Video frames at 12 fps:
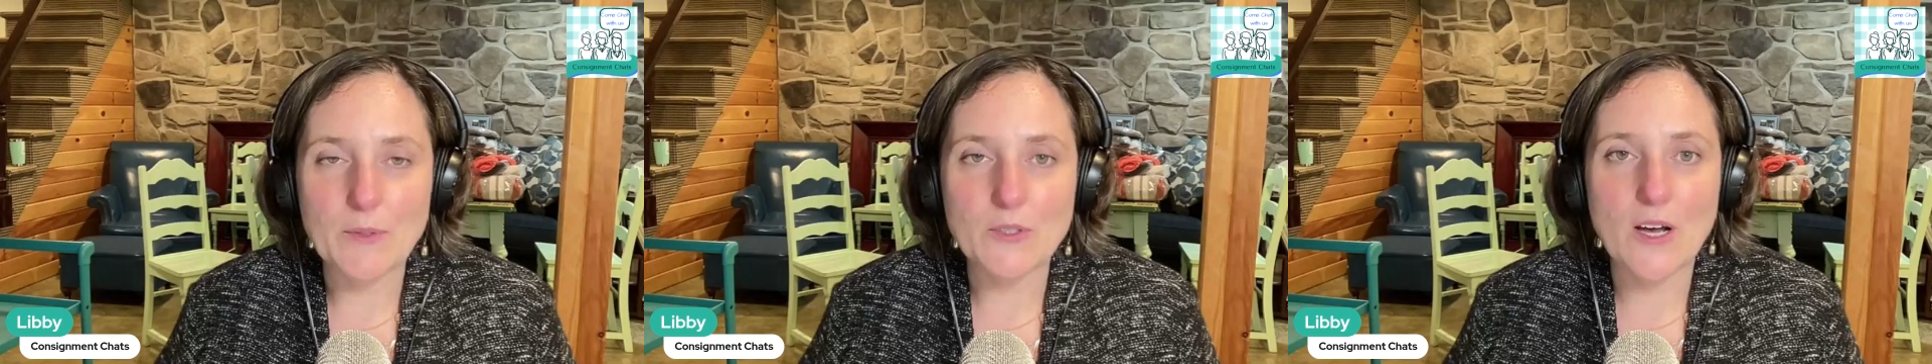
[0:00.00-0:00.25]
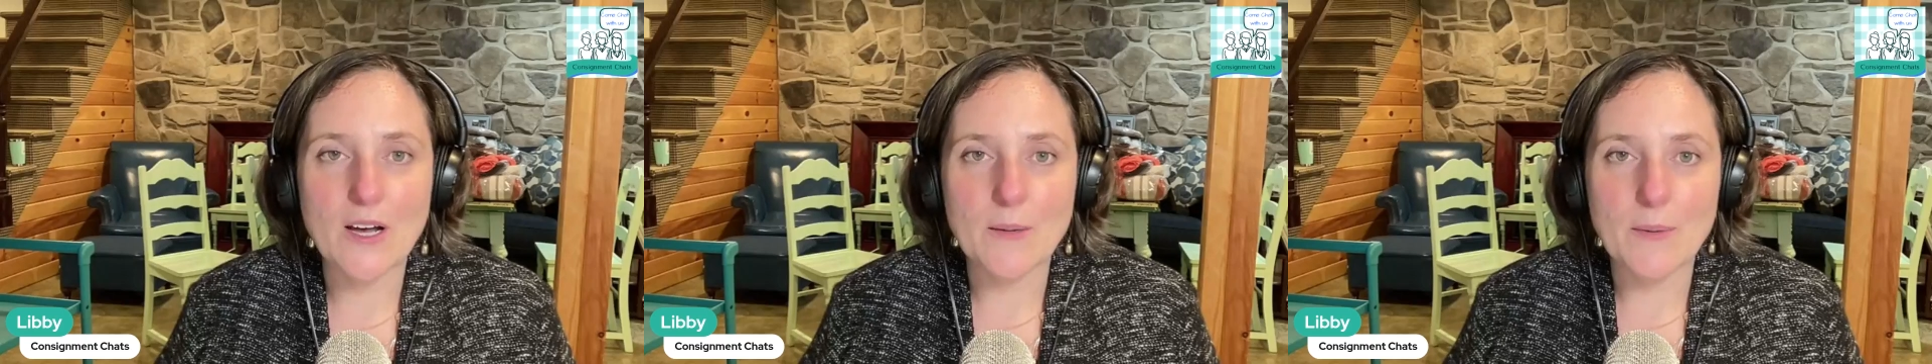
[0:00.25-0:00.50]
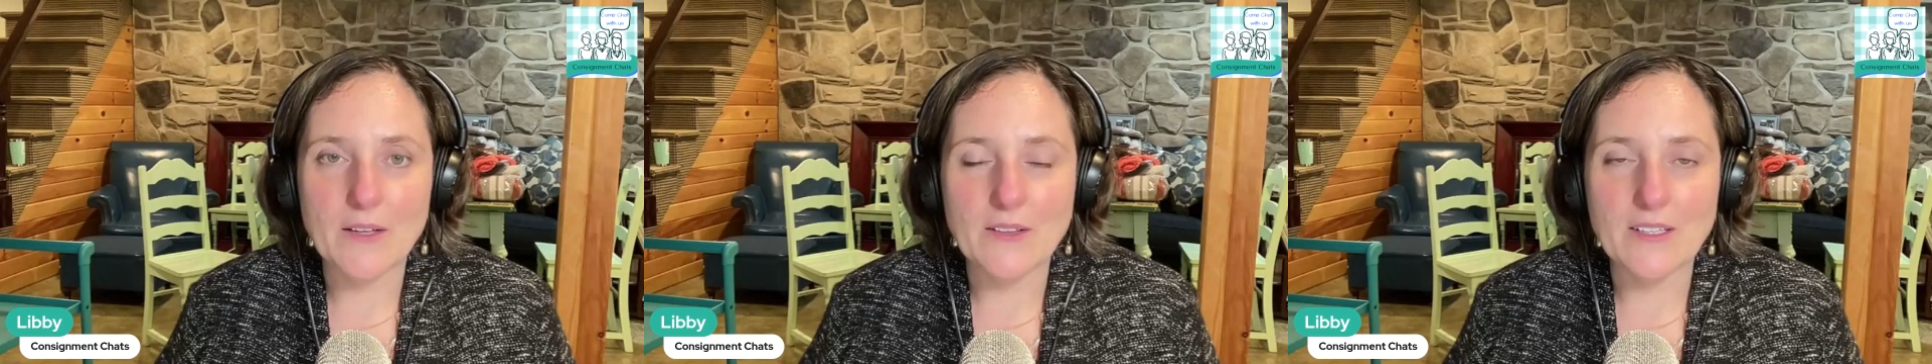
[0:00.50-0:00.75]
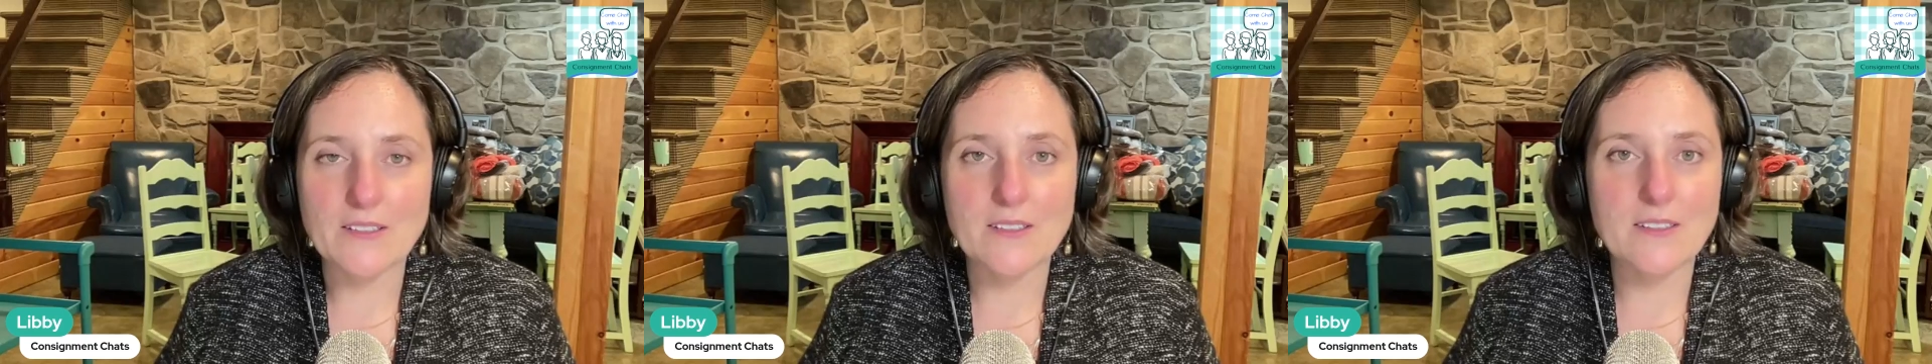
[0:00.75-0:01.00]
talk about
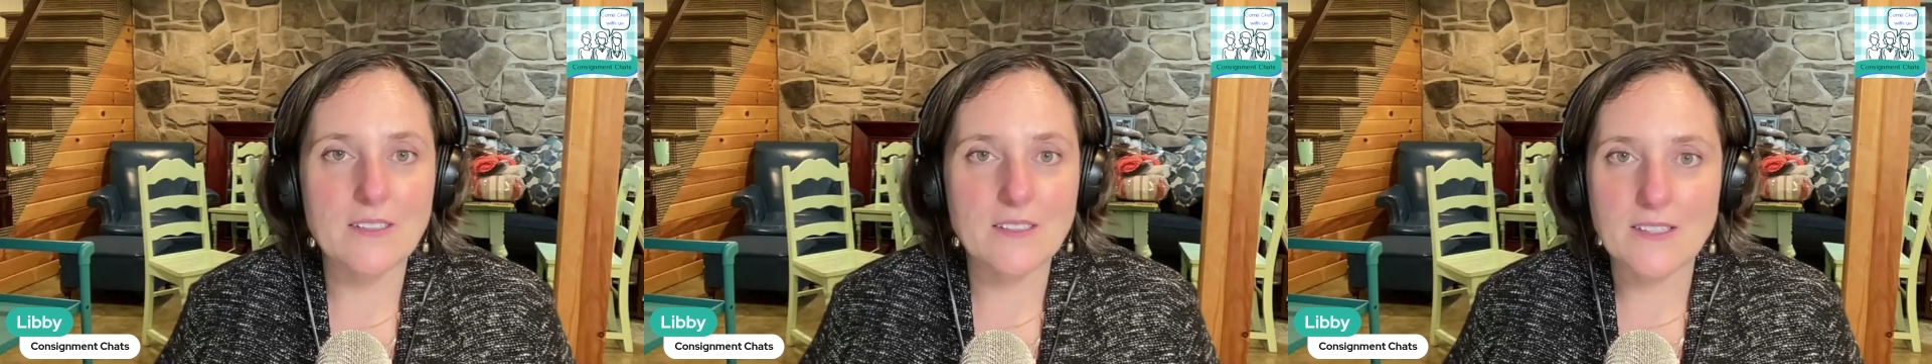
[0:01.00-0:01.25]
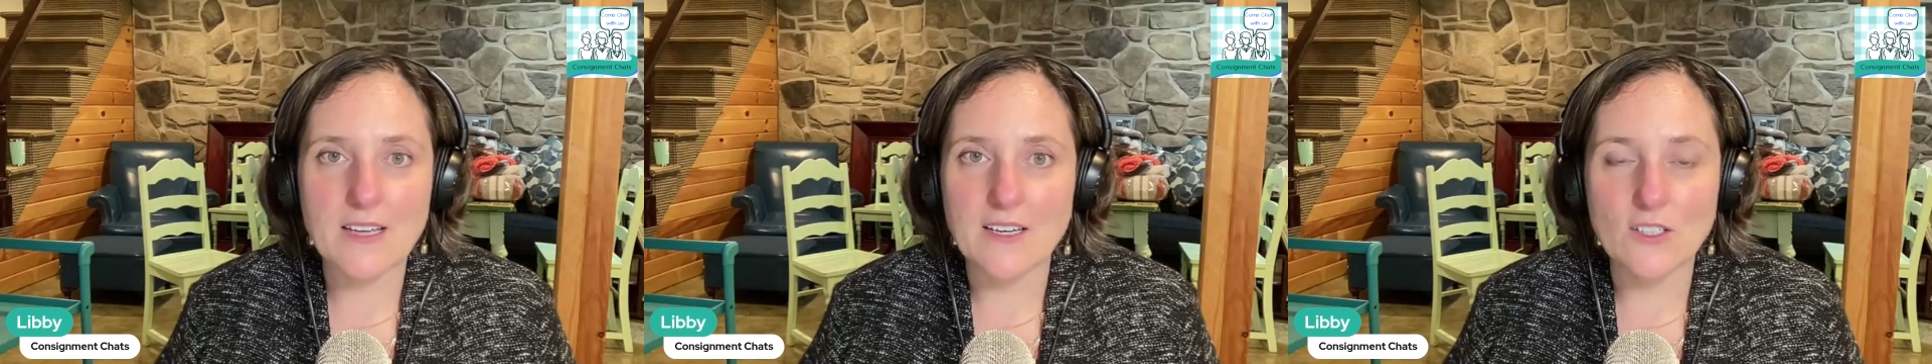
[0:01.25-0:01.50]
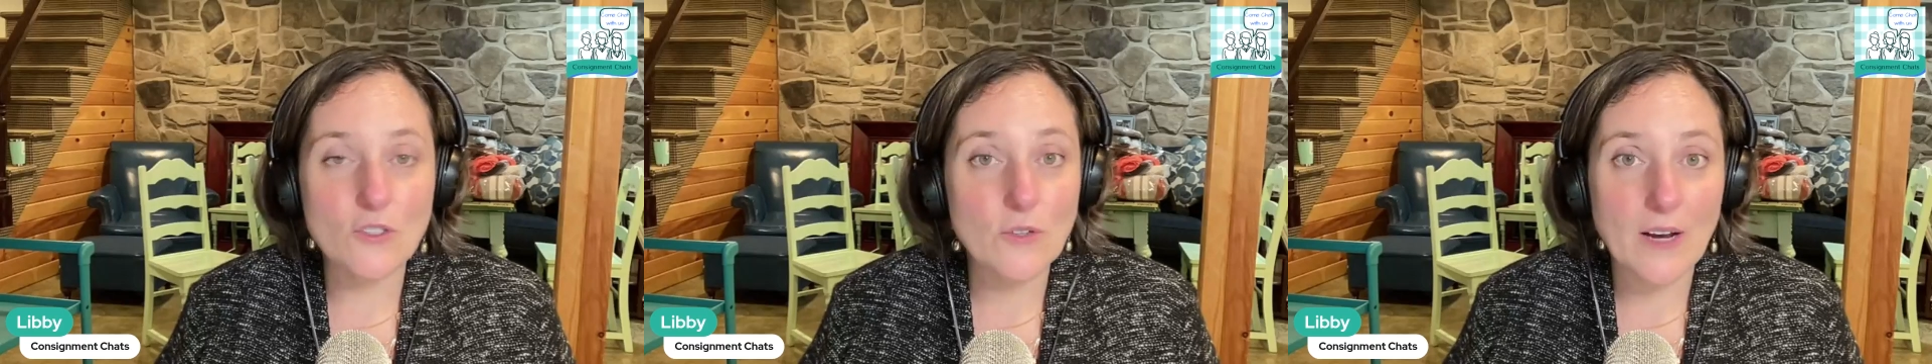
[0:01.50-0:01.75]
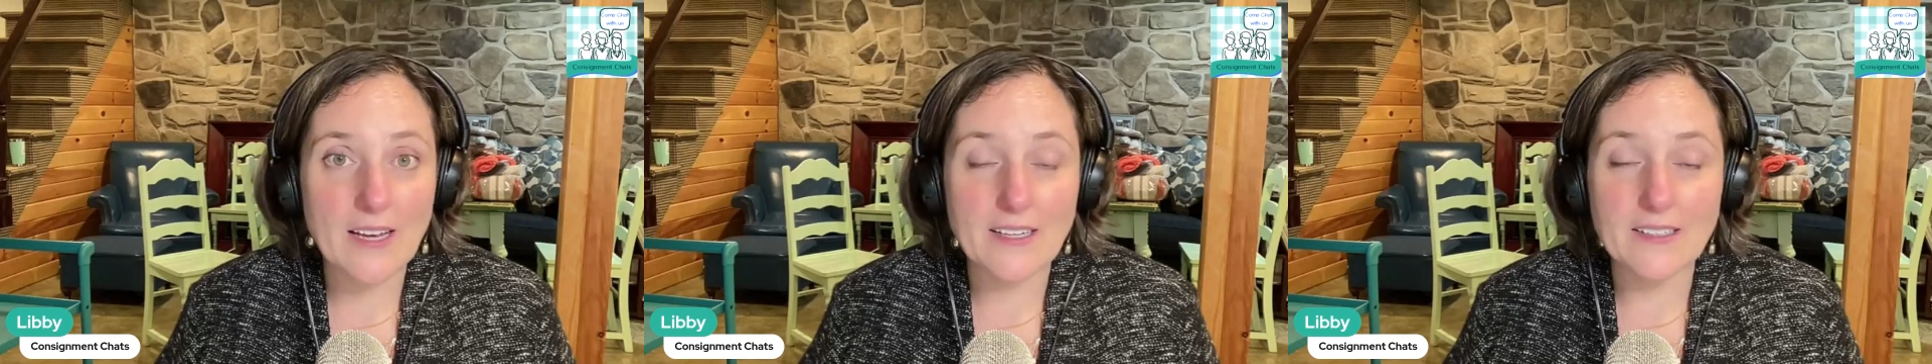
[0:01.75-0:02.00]
this this kind of
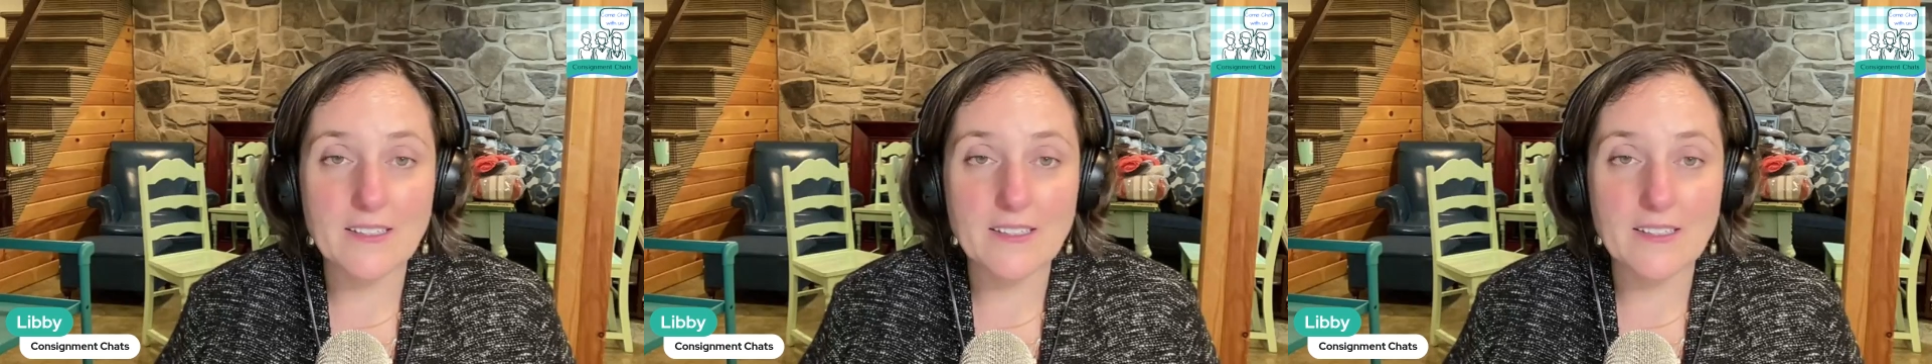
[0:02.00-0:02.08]
trend